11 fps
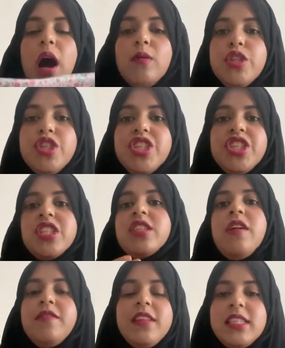I would usually just
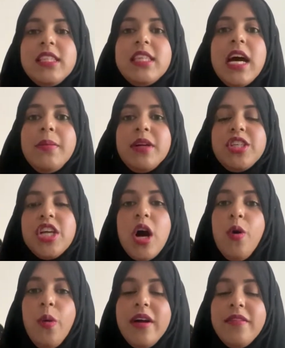stuff this inside my shirt
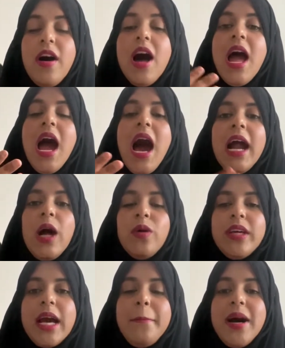or whatever, and I'll
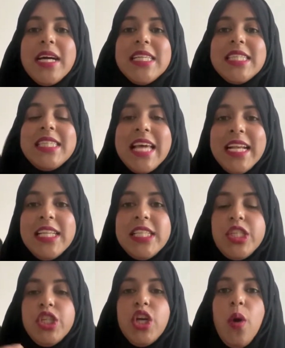get my scent
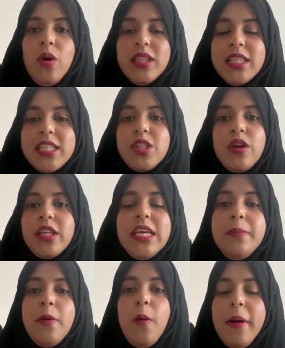to go on this. So I'd
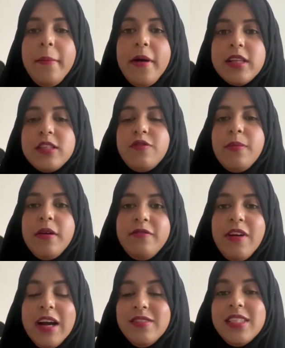keep it on my person for about
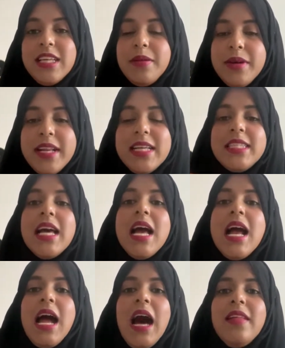5 to 10 minutes,
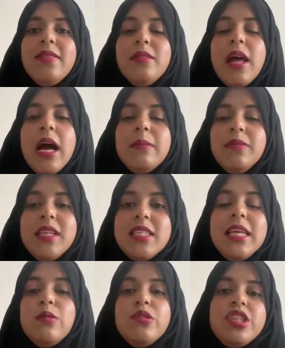and this
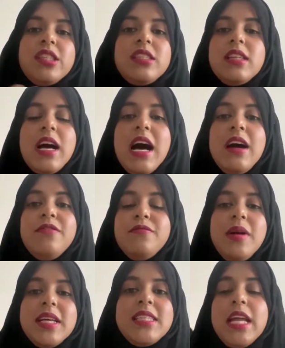thing would just have
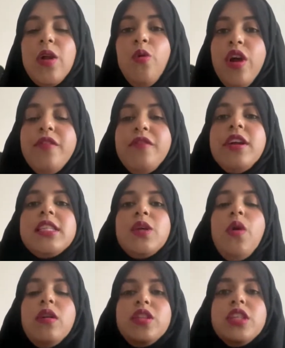my scent all over it. So
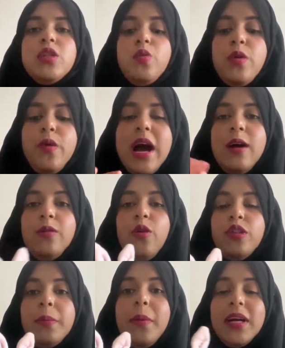what I'll do is when she's out
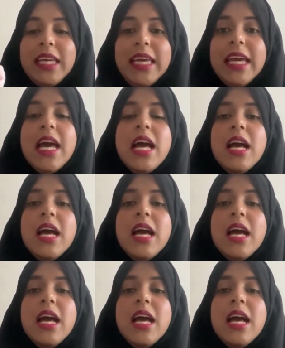on the buggy,